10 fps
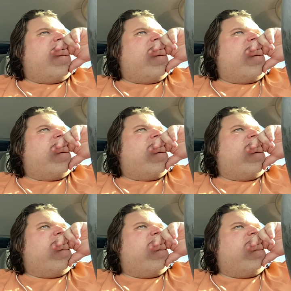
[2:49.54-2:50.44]

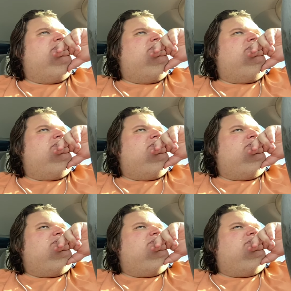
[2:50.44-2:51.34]

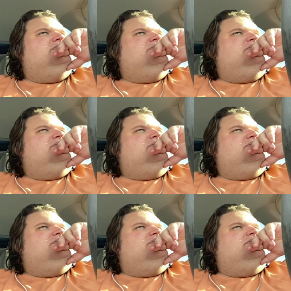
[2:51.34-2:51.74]
[no speech]